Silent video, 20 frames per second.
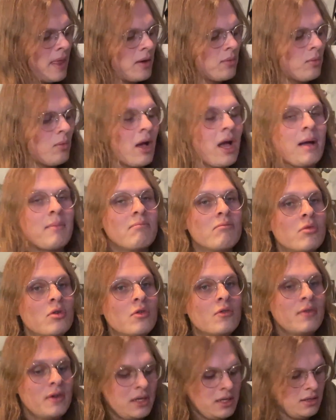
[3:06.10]
and I'm
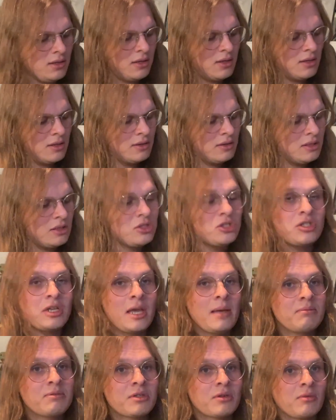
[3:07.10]
moving these
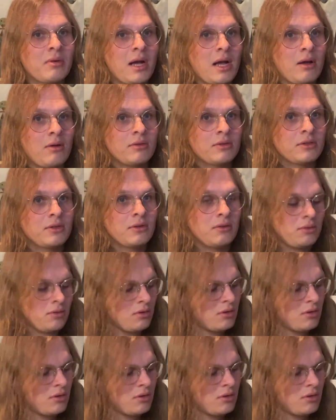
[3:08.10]
shapes around.